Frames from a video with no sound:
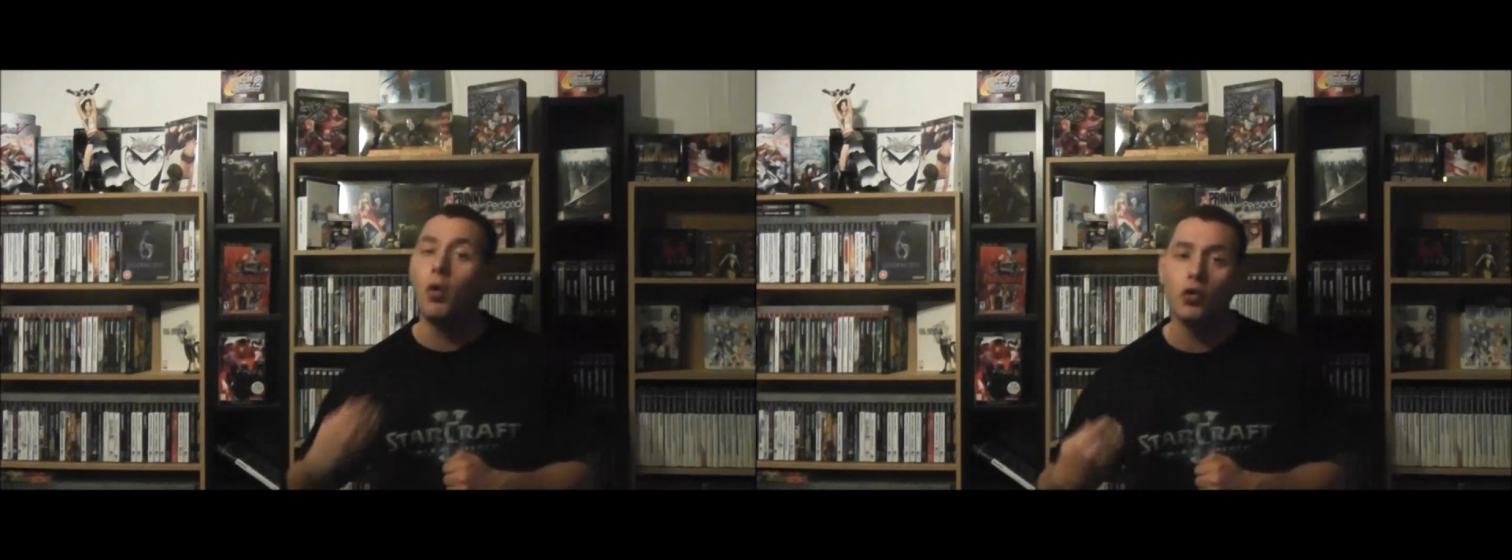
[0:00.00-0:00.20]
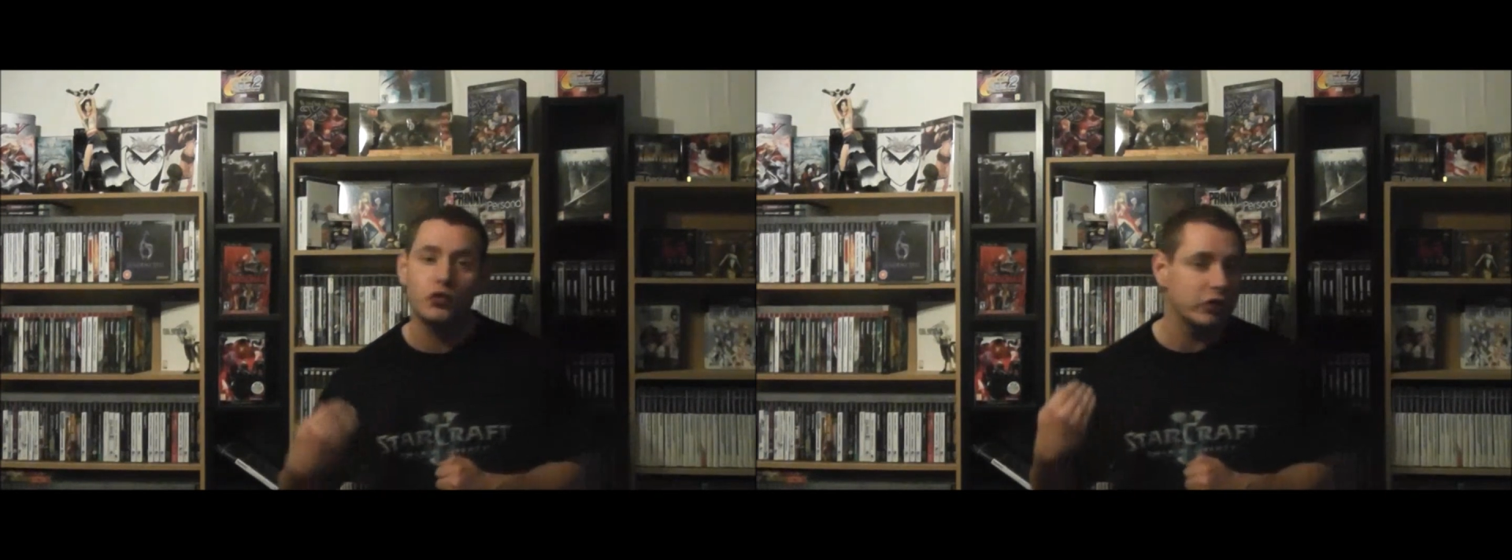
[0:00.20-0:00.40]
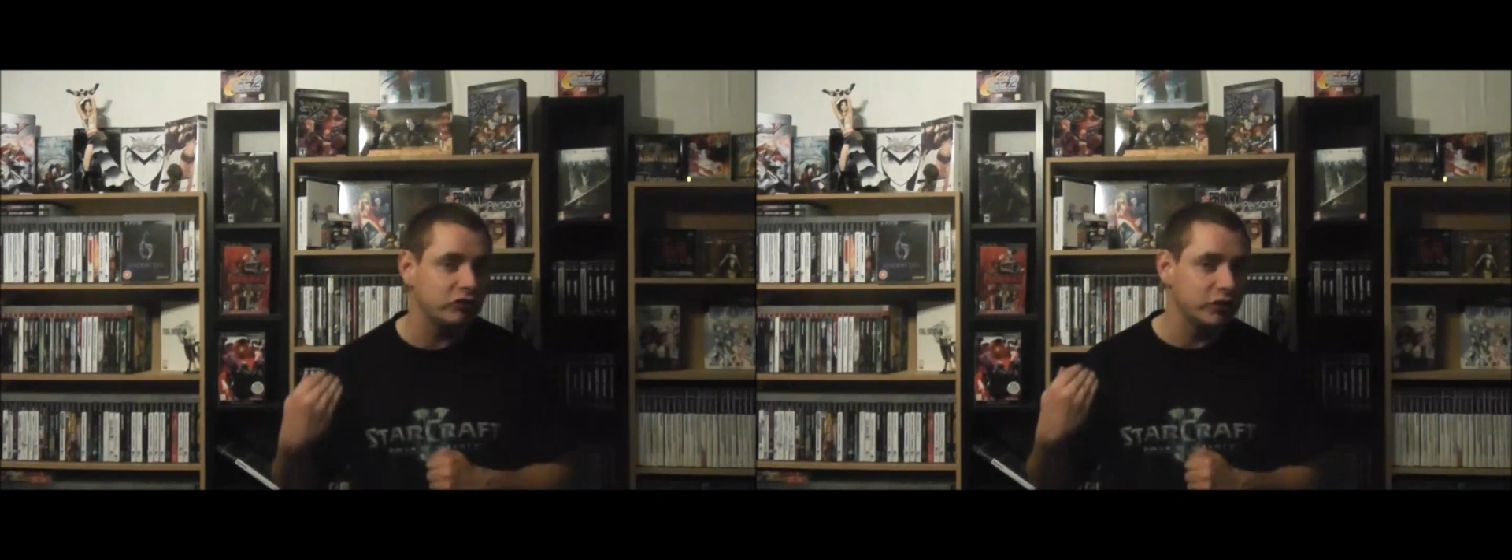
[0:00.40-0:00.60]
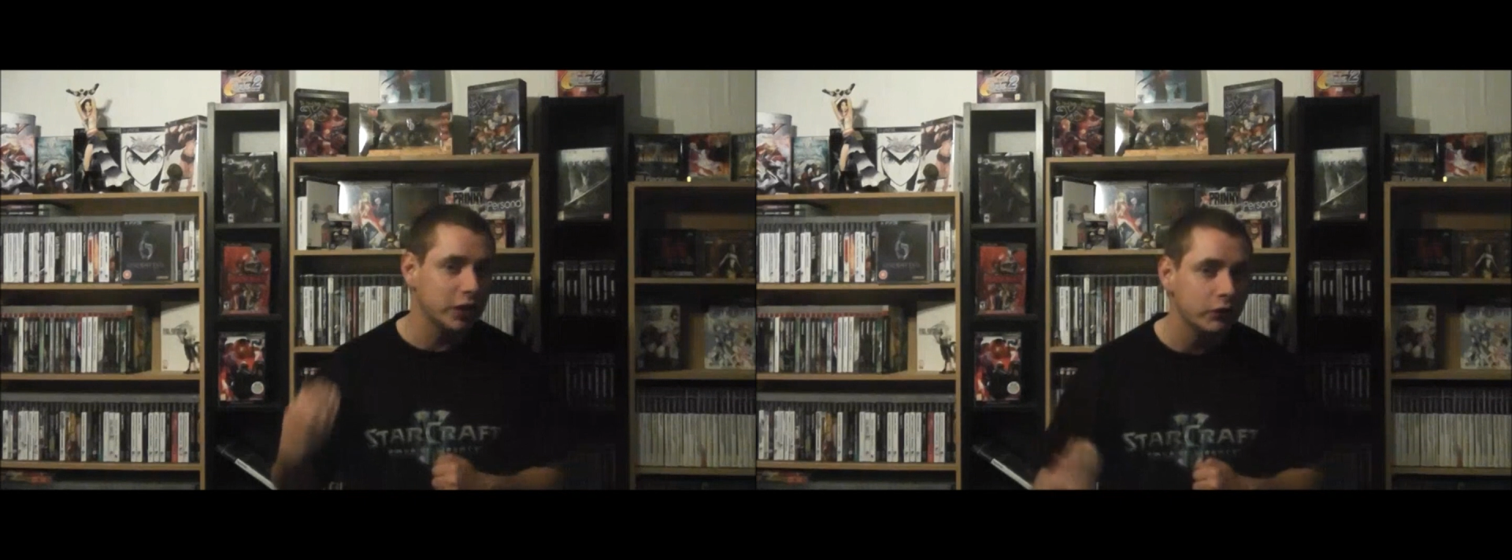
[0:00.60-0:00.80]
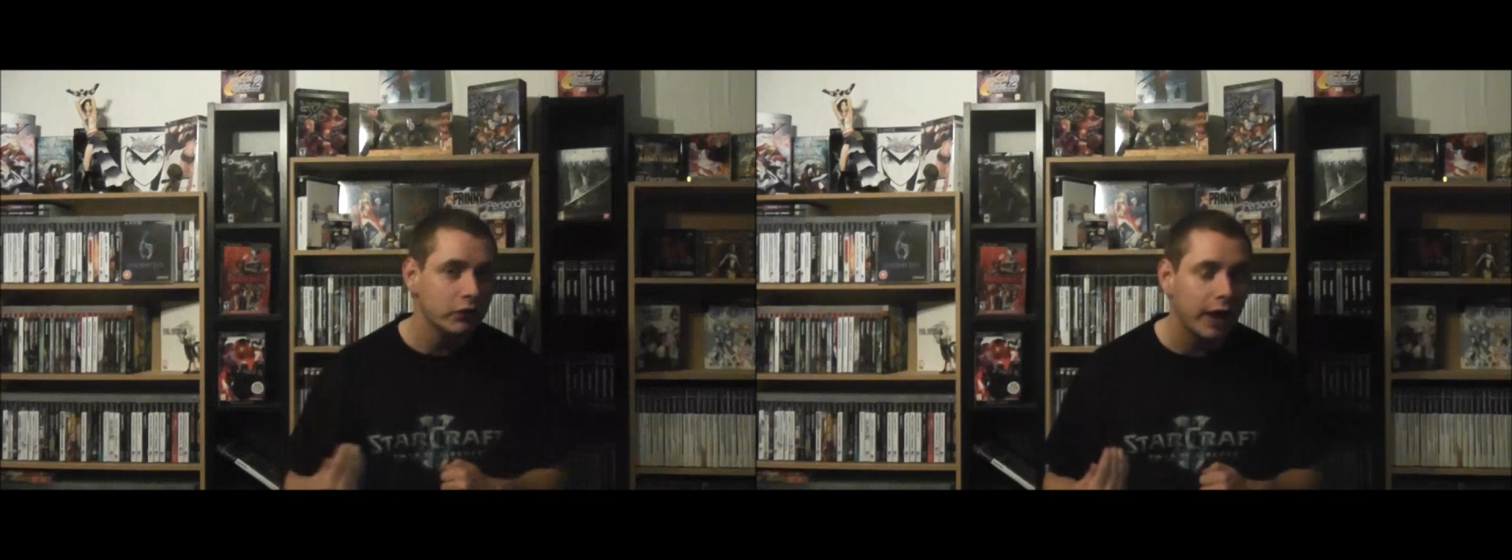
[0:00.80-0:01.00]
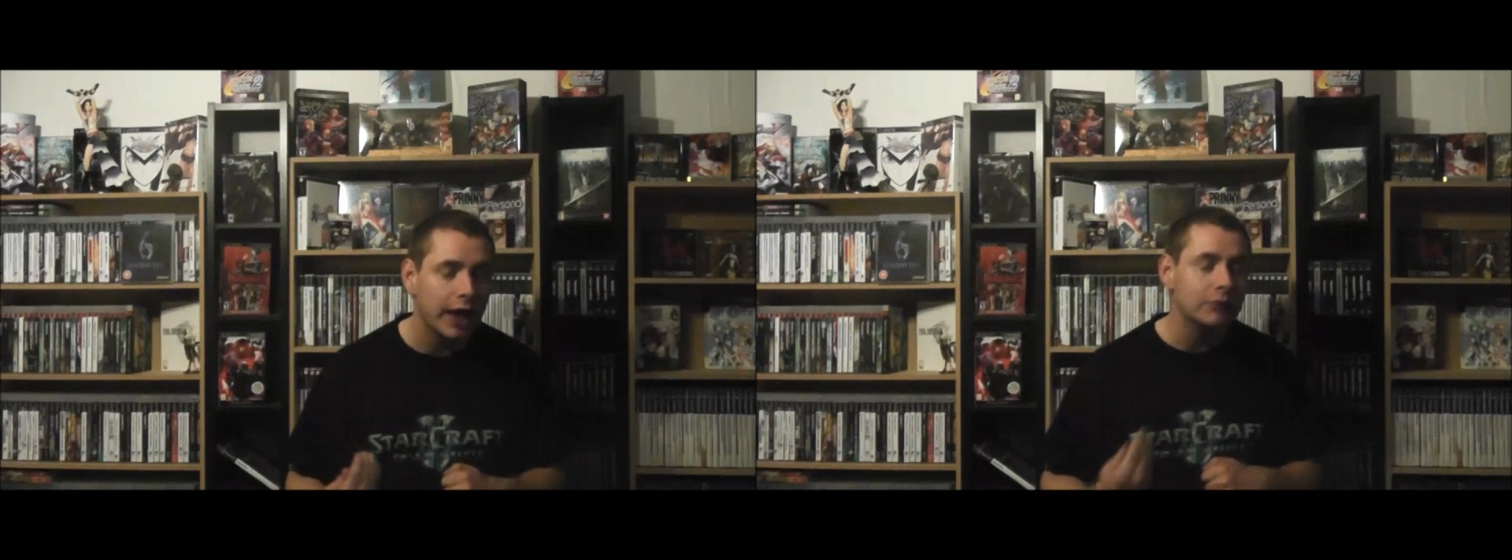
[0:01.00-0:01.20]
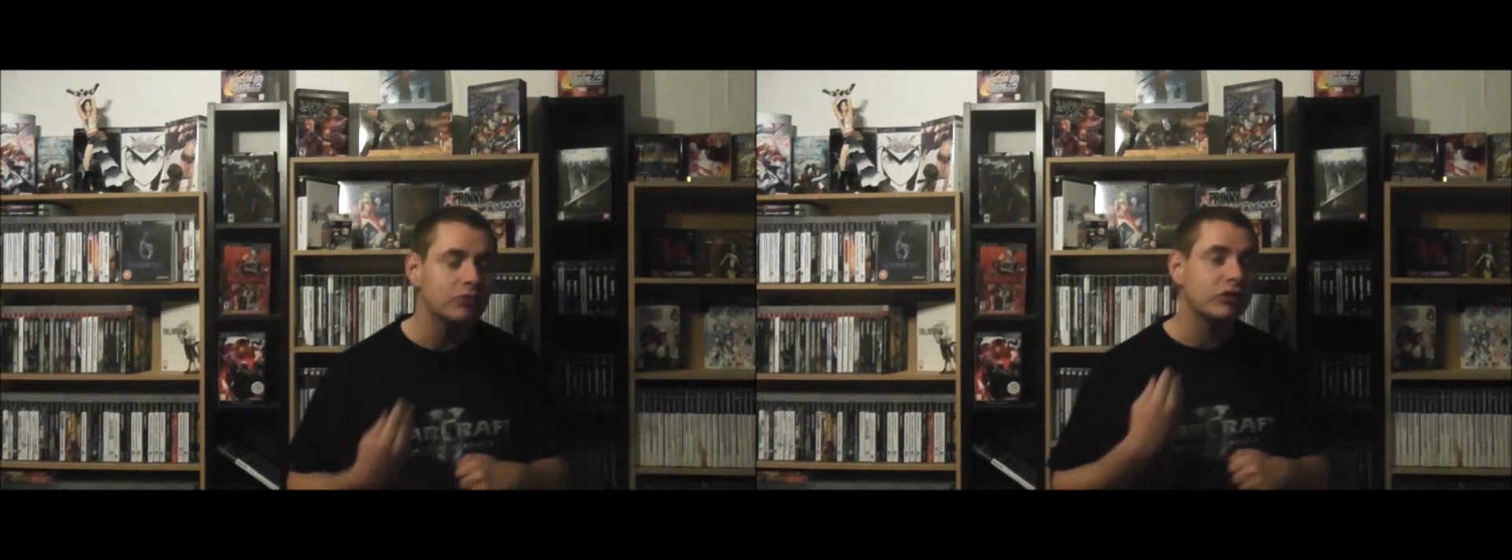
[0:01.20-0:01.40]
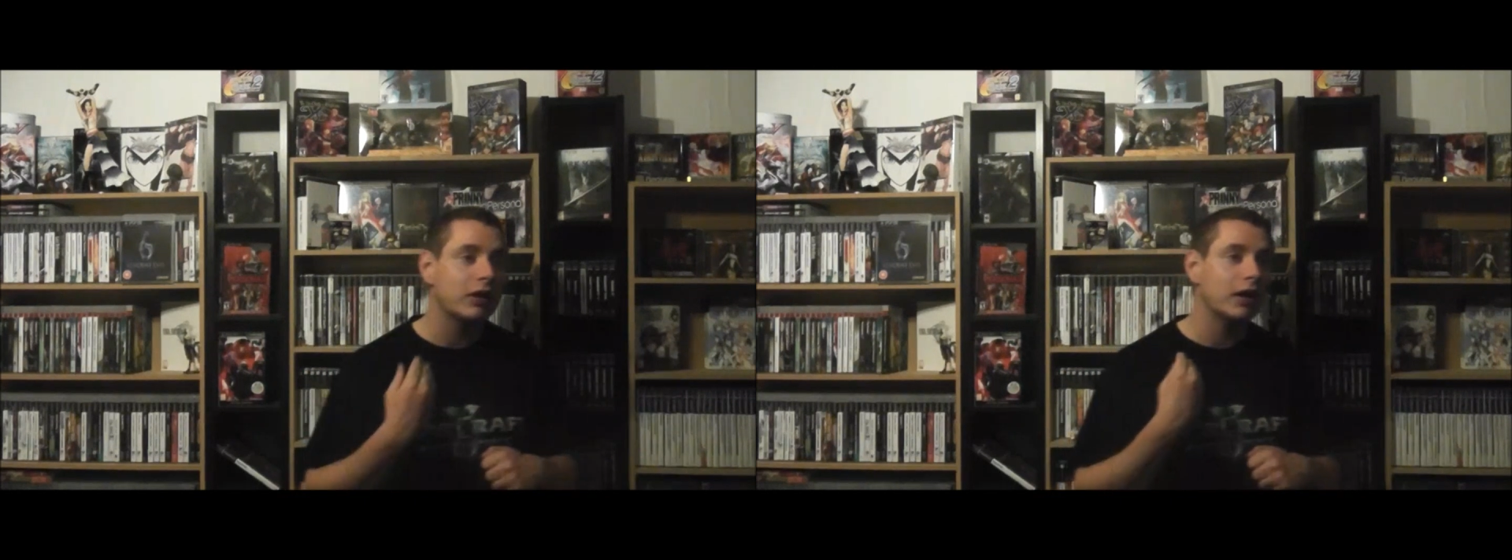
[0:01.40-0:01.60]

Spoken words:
old Resident Evil games.